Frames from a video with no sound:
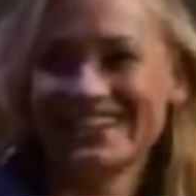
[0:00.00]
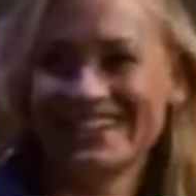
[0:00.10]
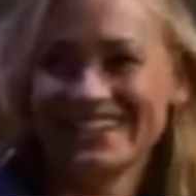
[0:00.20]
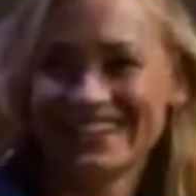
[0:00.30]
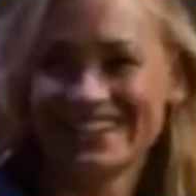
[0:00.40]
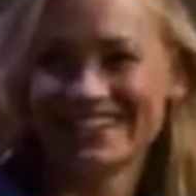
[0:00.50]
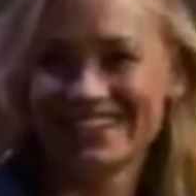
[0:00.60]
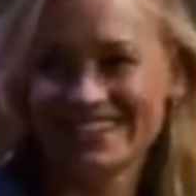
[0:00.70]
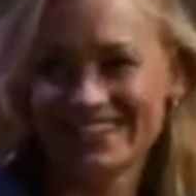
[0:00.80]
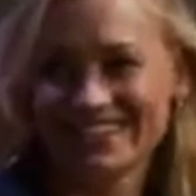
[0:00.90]

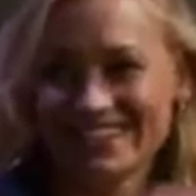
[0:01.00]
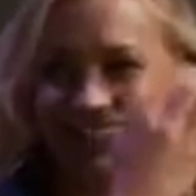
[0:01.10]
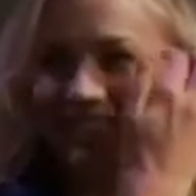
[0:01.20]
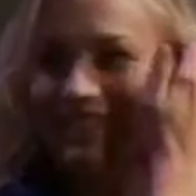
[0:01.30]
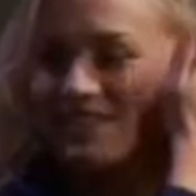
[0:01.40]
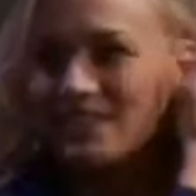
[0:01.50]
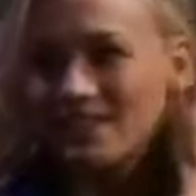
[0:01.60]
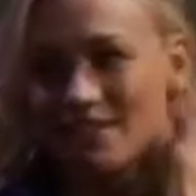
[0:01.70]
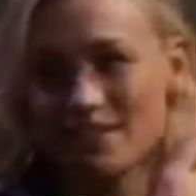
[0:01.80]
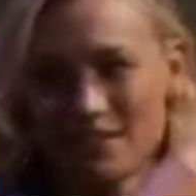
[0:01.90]

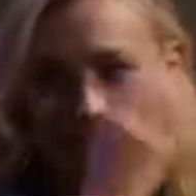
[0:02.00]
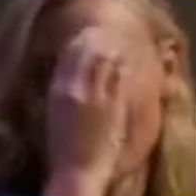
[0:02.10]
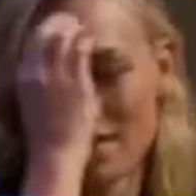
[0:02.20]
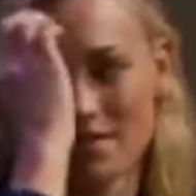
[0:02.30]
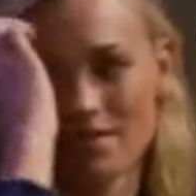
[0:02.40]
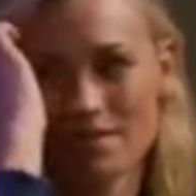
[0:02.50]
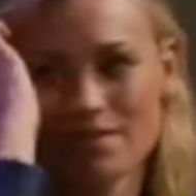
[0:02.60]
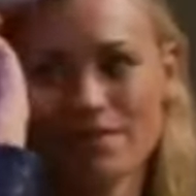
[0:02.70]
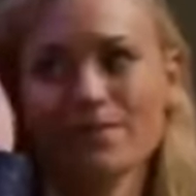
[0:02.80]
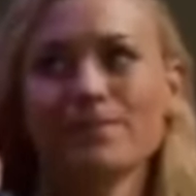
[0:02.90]

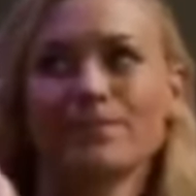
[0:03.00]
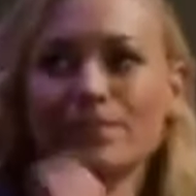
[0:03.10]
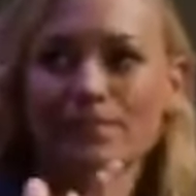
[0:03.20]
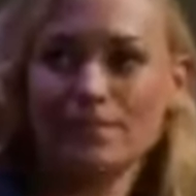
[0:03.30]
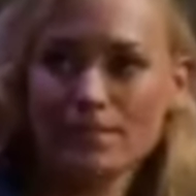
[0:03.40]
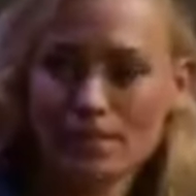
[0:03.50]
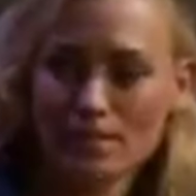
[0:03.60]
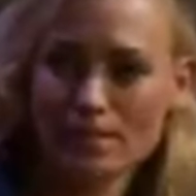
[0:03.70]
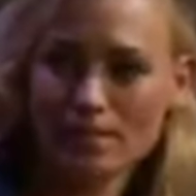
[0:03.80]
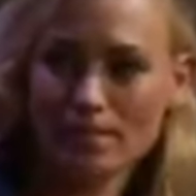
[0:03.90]

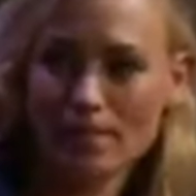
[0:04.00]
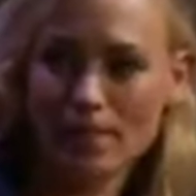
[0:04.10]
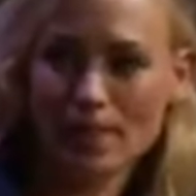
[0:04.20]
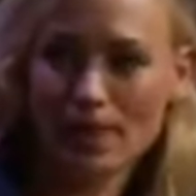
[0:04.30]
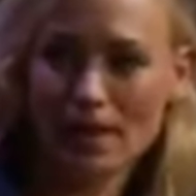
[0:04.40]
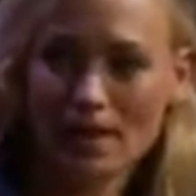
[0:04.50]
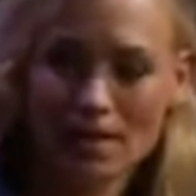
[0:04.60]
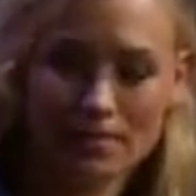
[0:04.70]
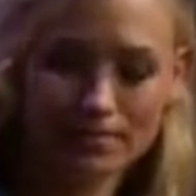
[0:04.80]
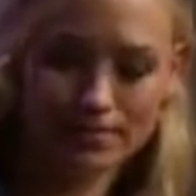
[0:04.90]

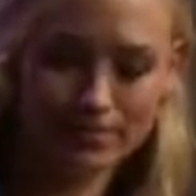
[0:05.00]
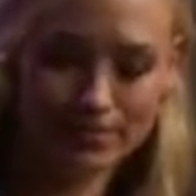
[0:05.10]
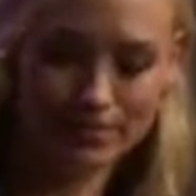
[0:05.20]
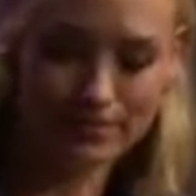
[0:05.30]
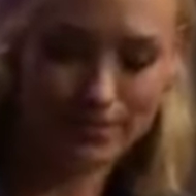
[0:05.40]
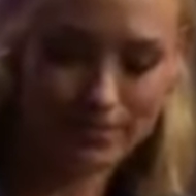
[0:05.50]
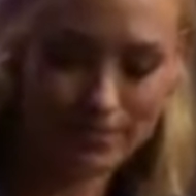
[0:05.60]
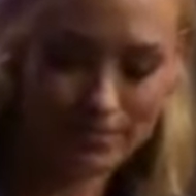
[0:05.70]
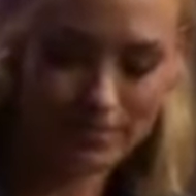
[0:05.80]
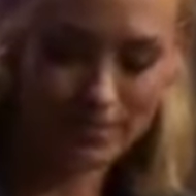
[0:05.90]

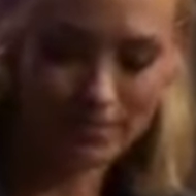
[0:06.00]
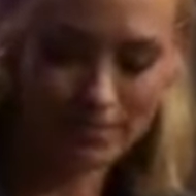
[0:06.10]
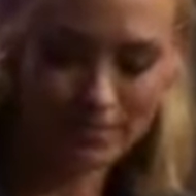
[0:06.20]
This person isn't speaking.